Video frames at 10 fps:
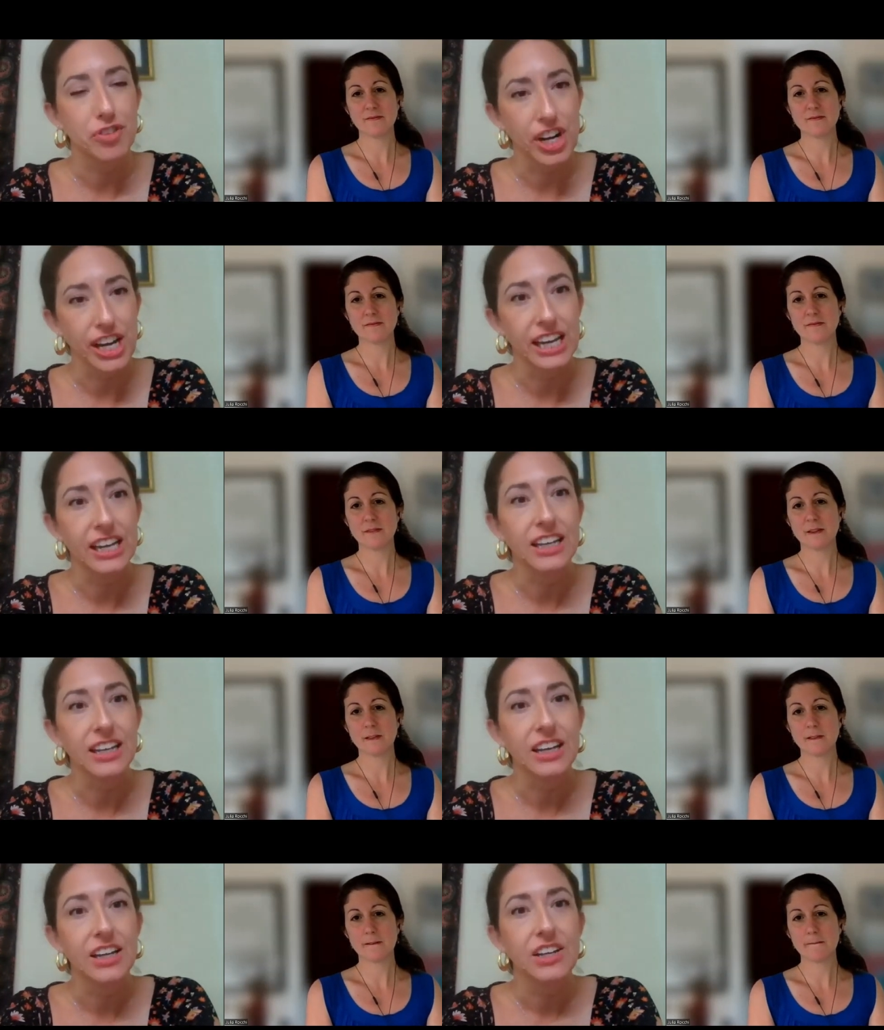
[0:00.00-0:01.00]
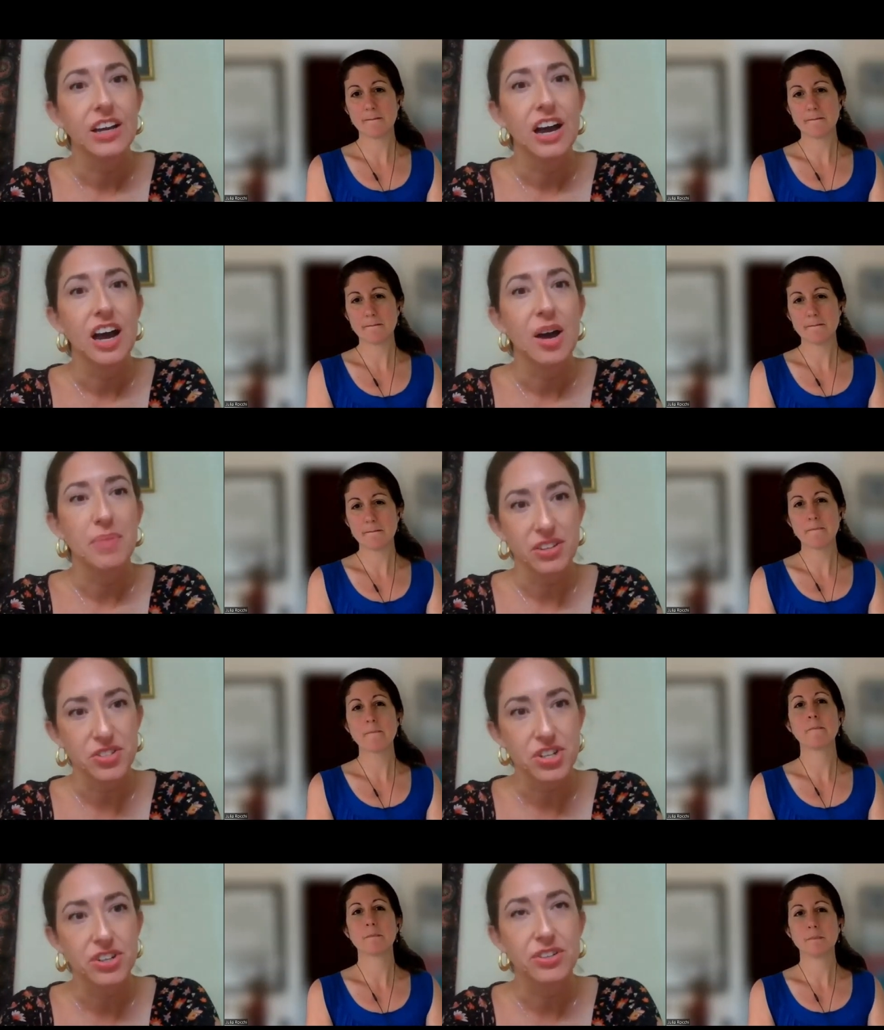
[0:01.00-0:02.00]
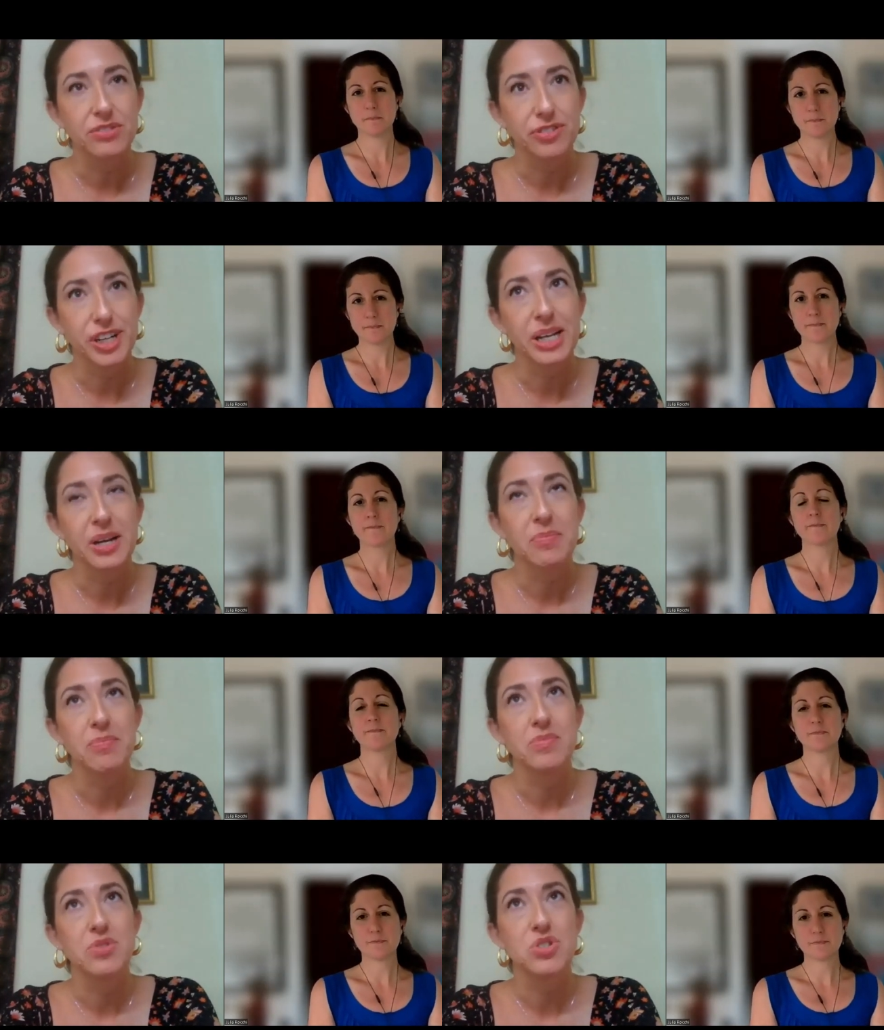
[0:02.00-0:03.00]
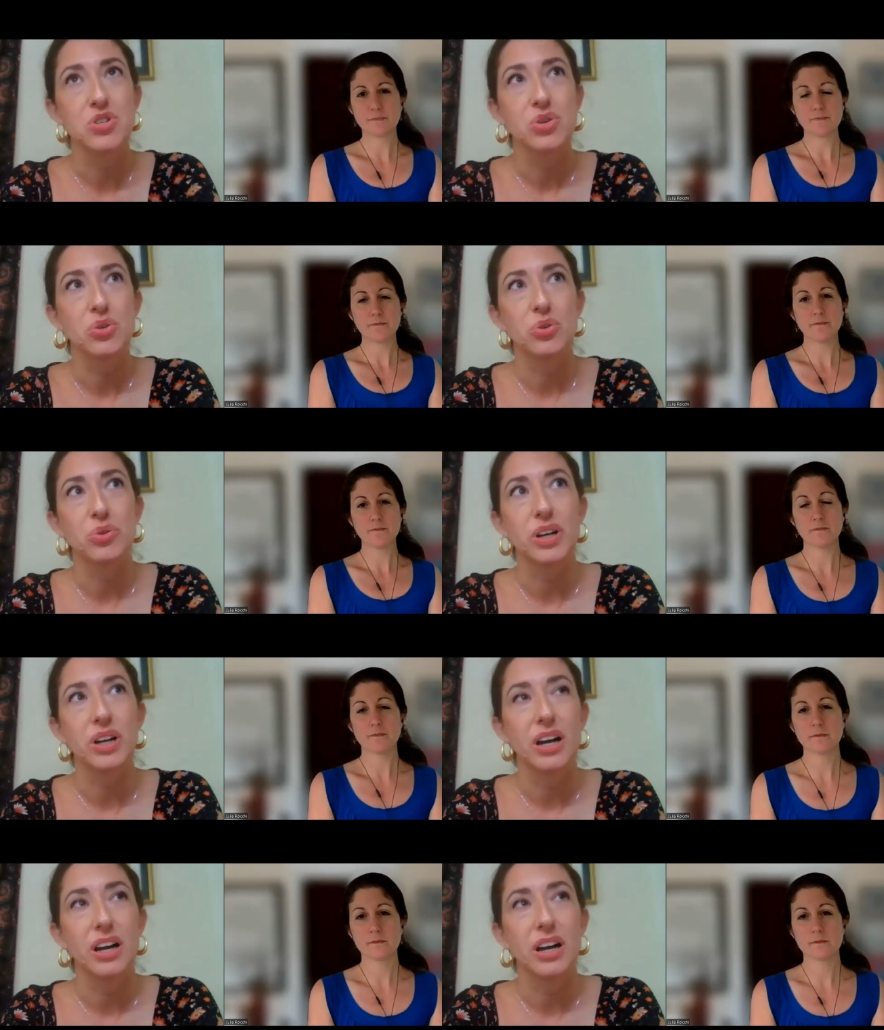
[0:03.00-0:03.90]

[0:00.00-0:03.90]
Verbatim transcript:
Speaker 1: free um, internal freedom to